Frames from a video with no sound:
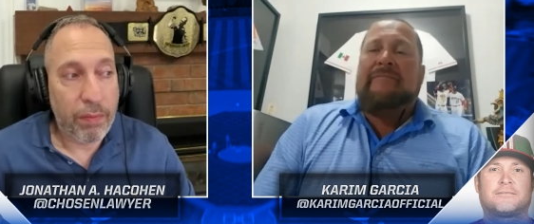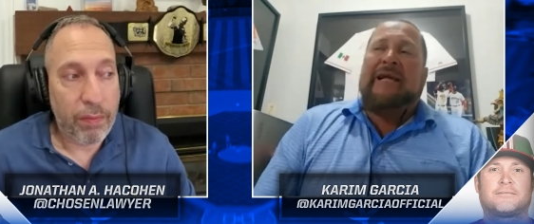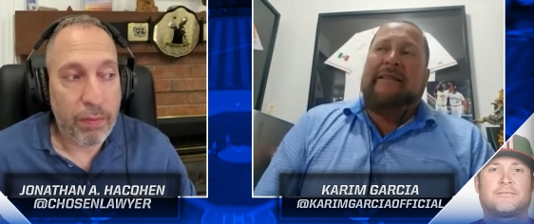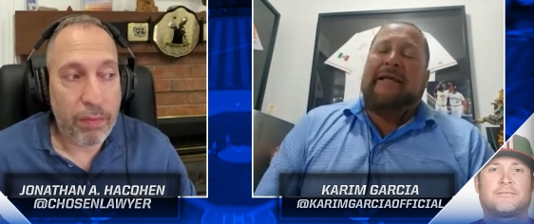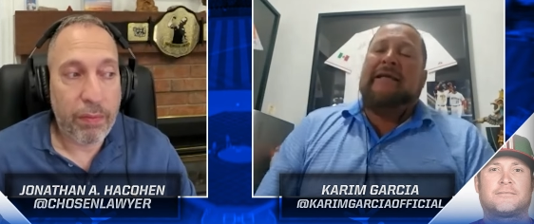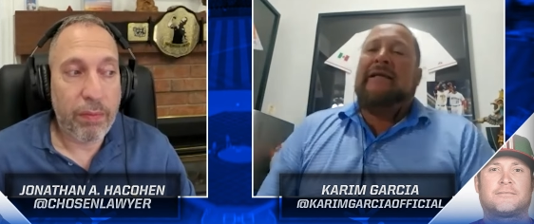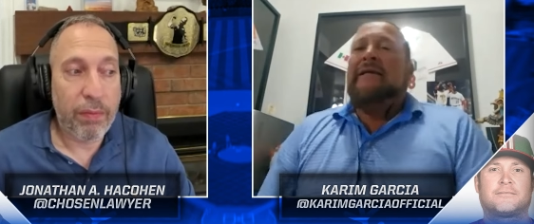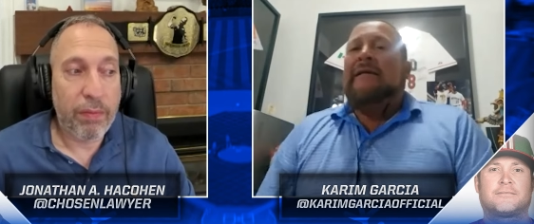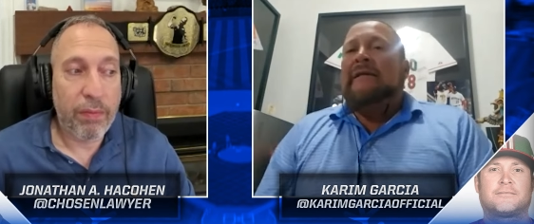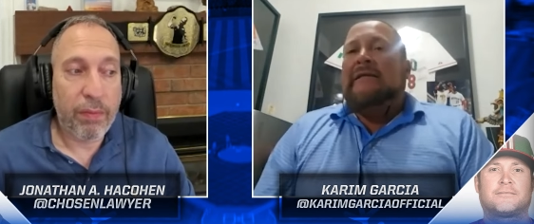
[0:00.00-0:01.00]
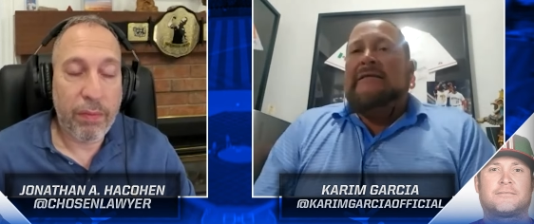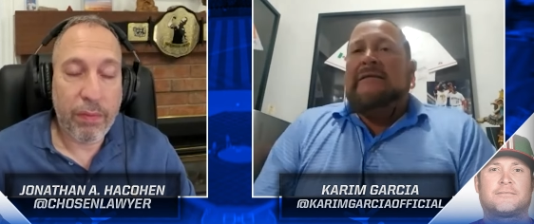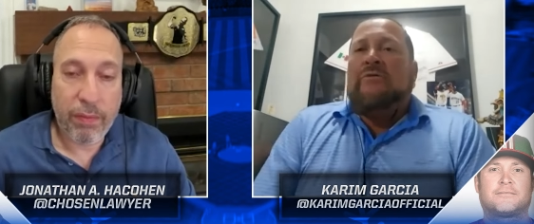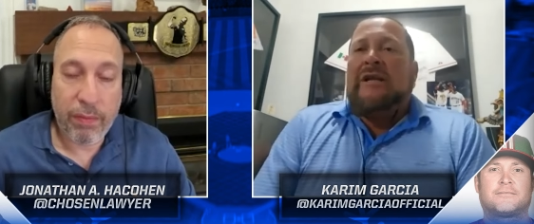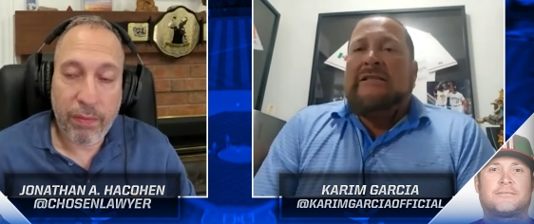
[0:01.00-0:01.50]
Speaker 1: but I think
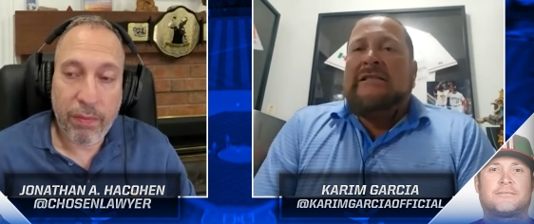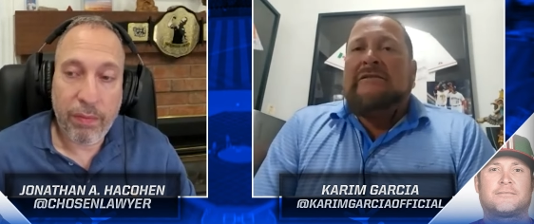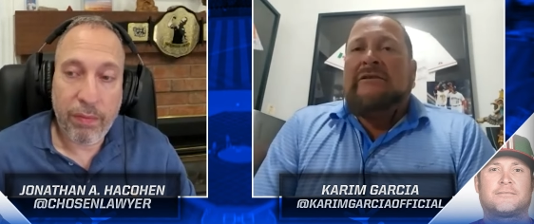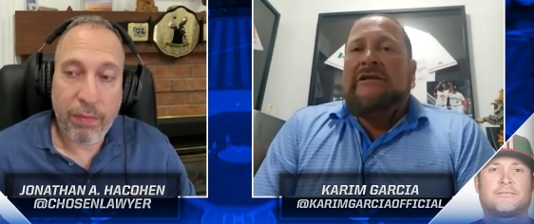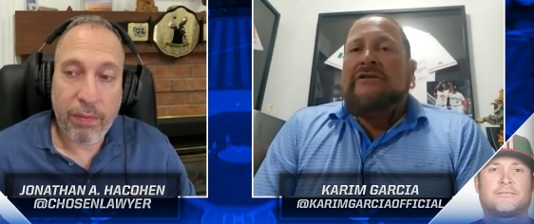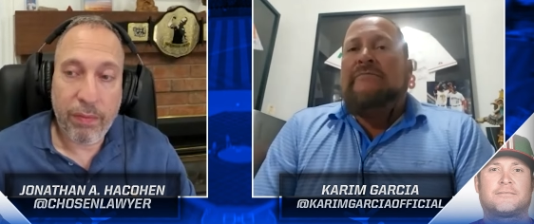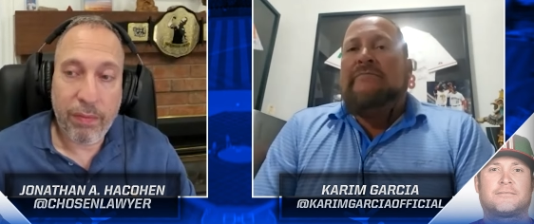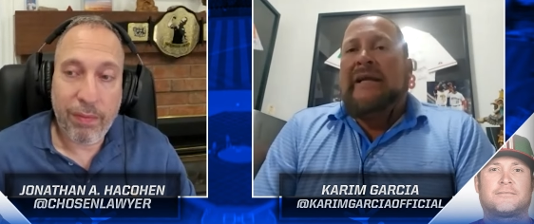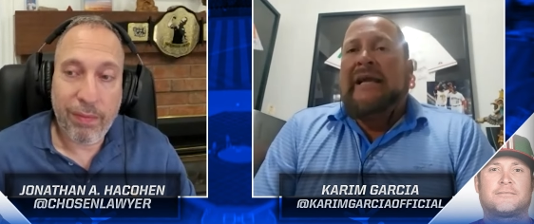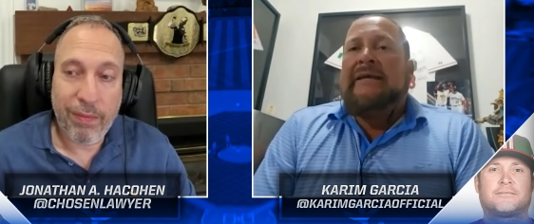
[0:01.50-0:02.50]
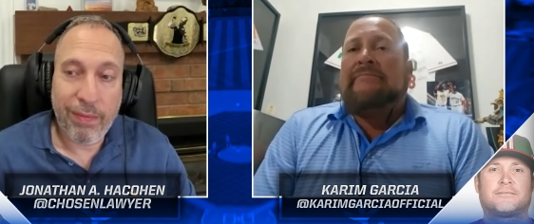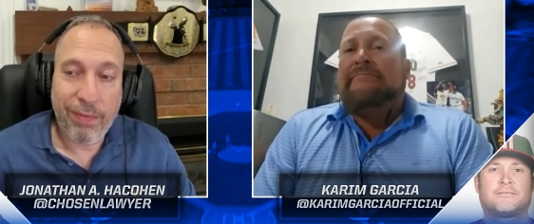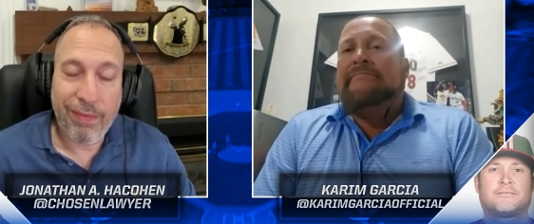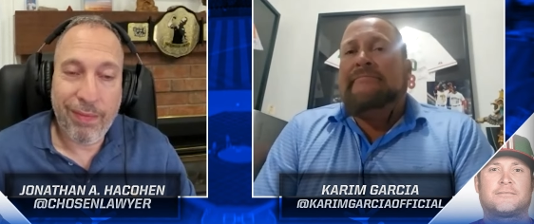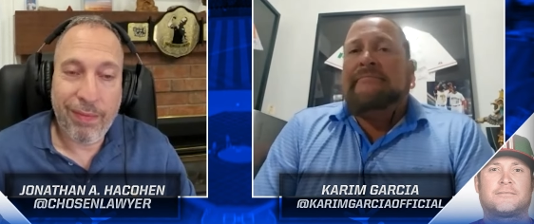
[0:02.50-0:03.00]
someone else is going to jump and get him.
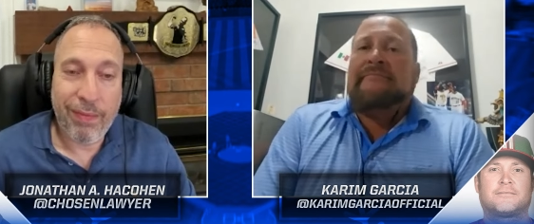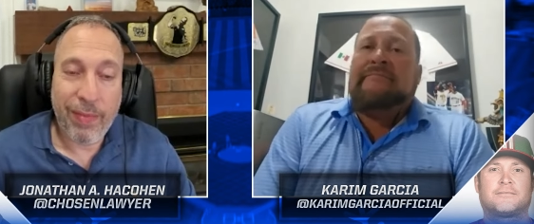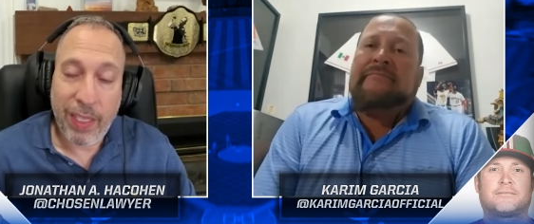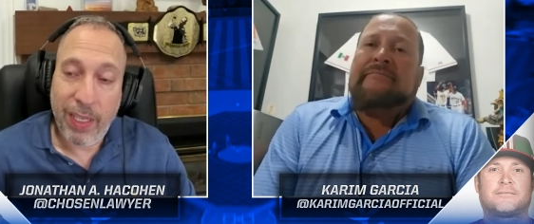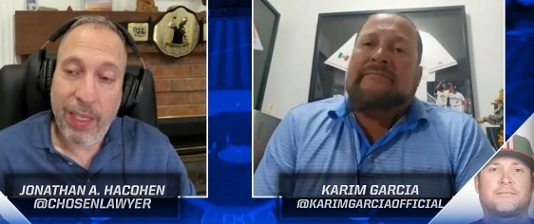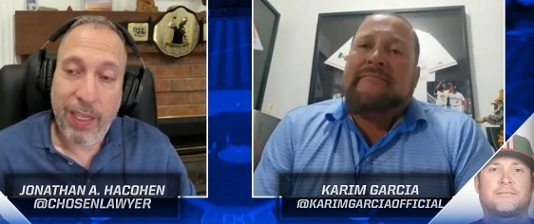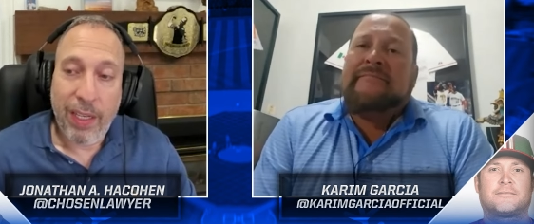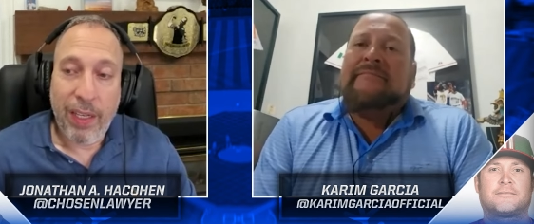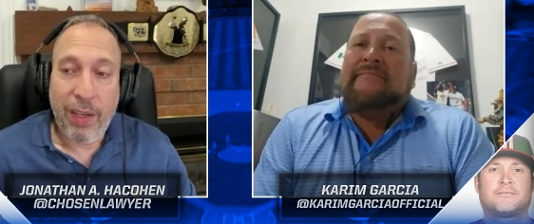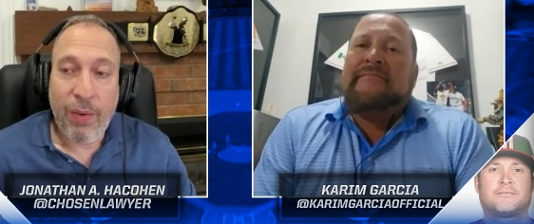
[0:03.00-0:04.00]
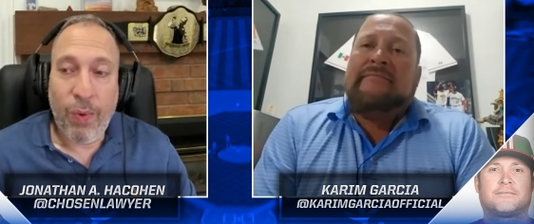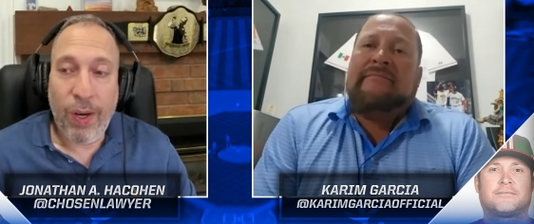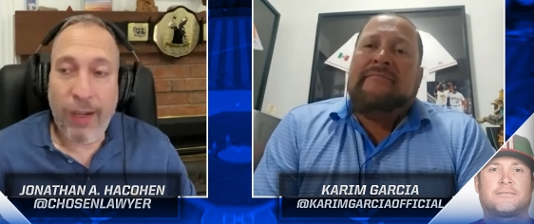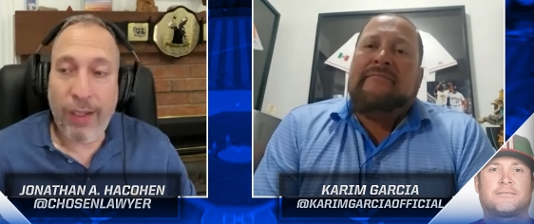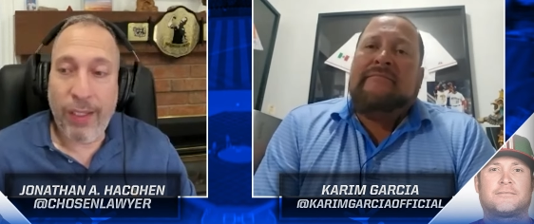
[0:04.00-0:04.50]

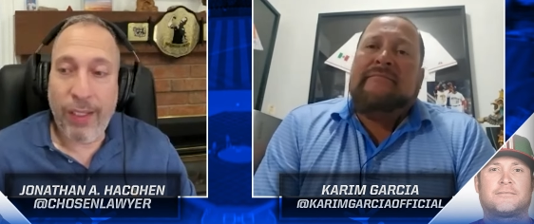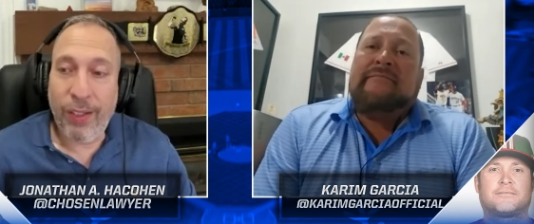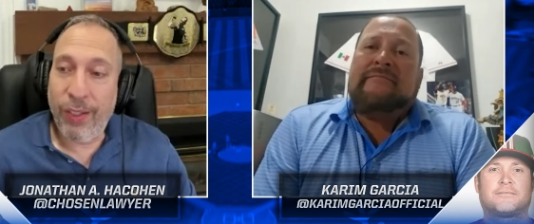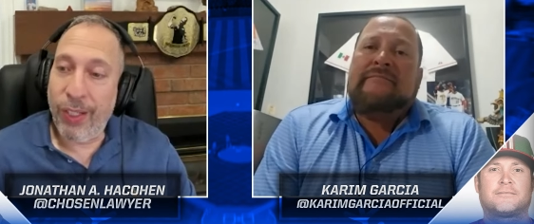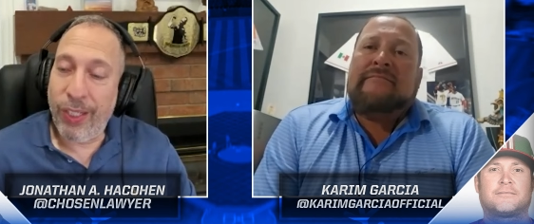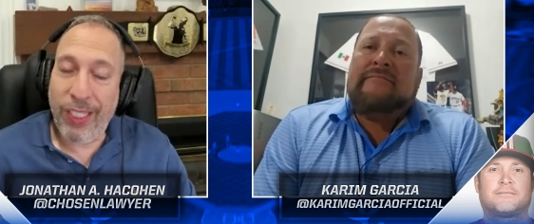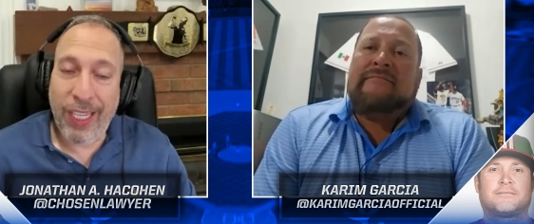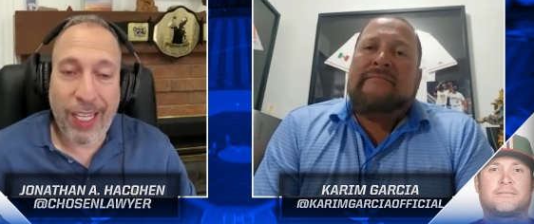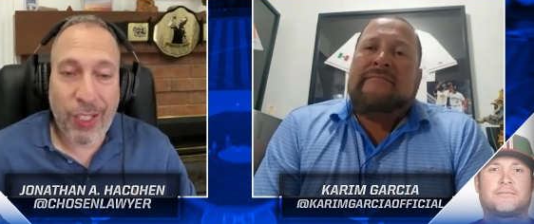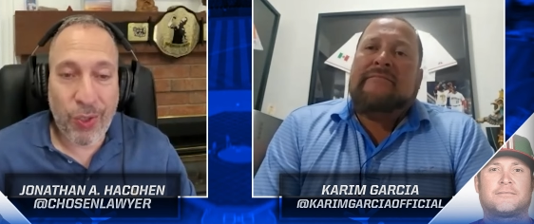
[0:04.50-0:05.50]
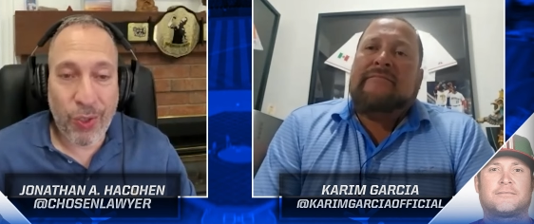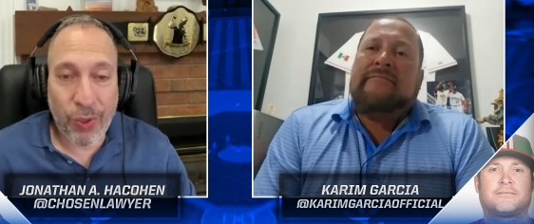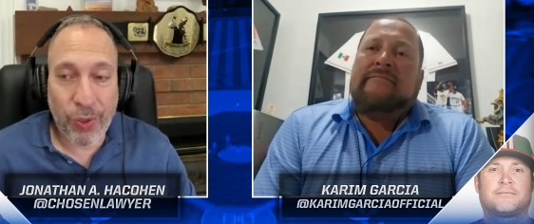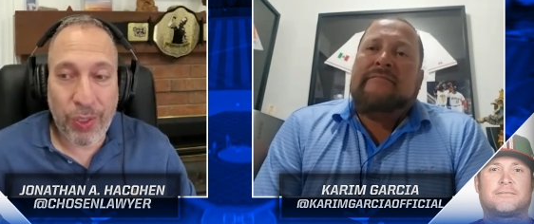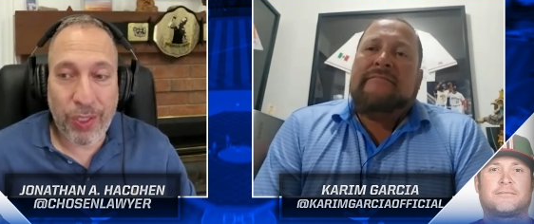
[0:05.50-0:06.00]
Speaker 2: Well, you know, you look at the
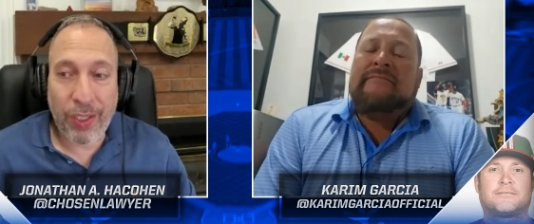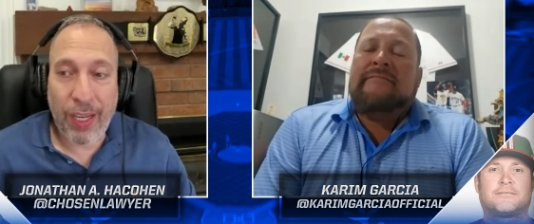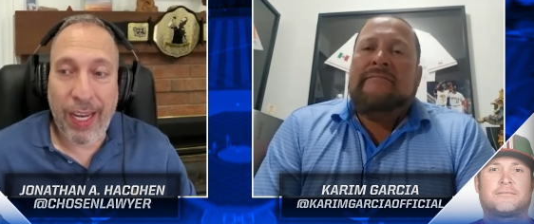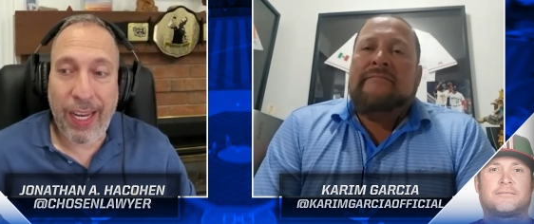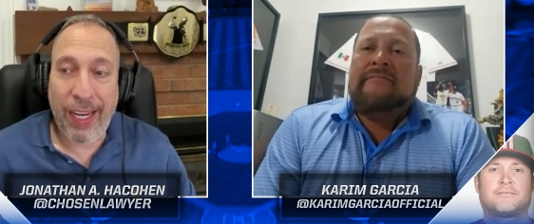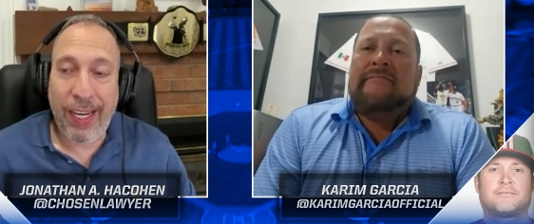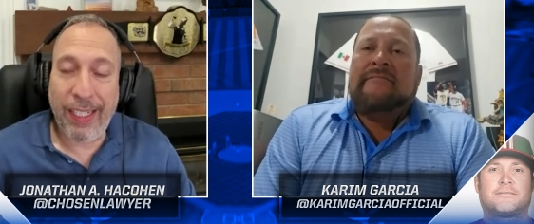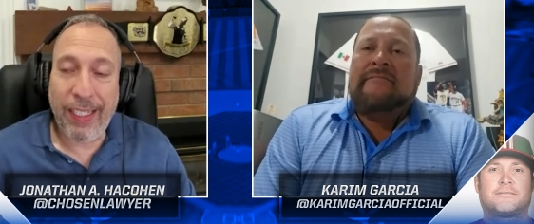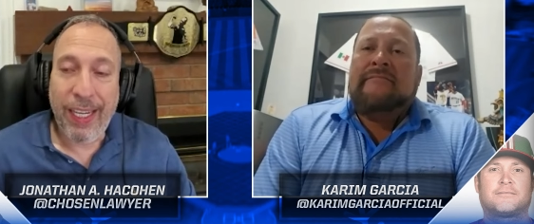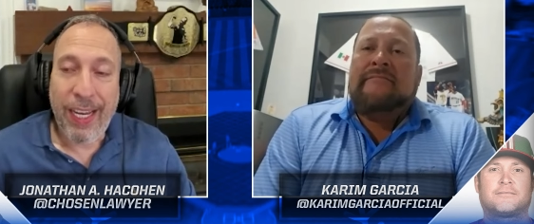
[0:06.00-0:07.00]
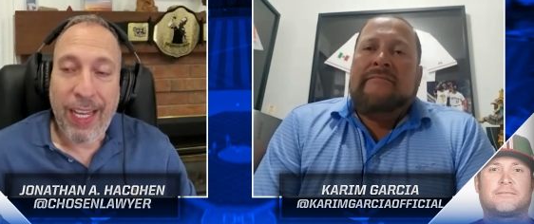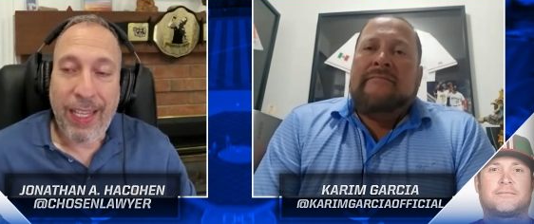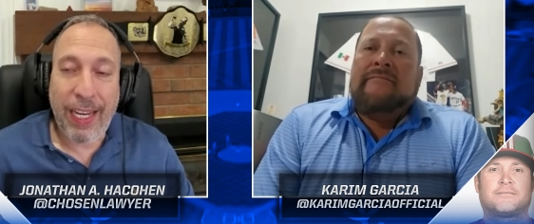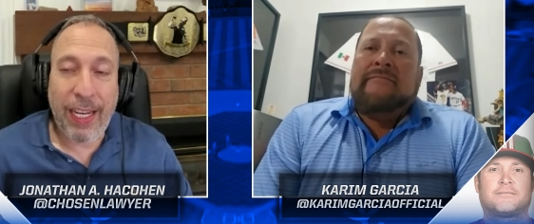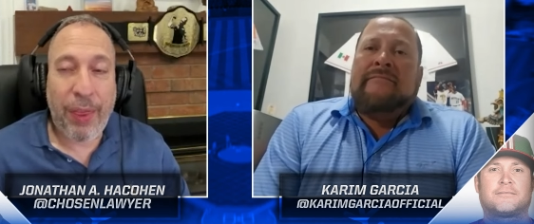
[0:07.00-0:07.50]
Astros, and
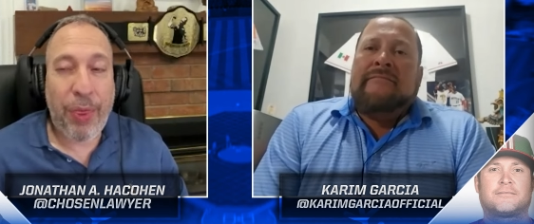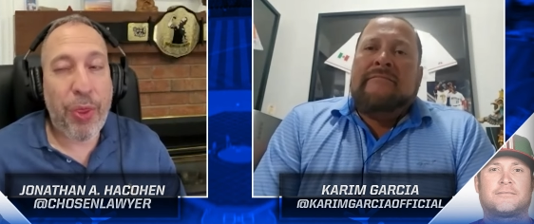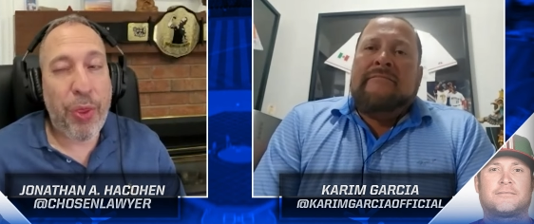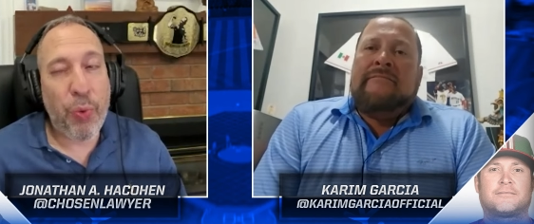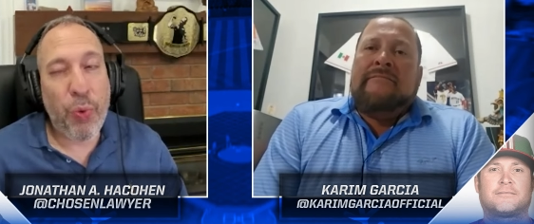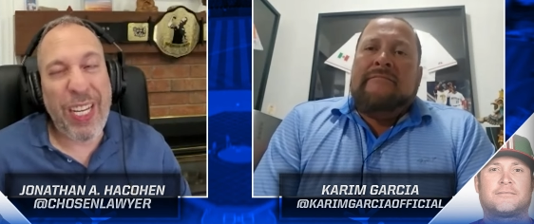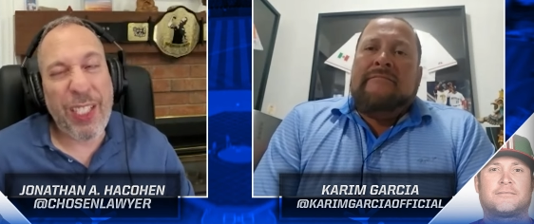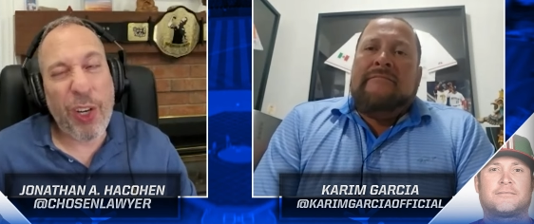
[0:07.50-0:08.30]
they had three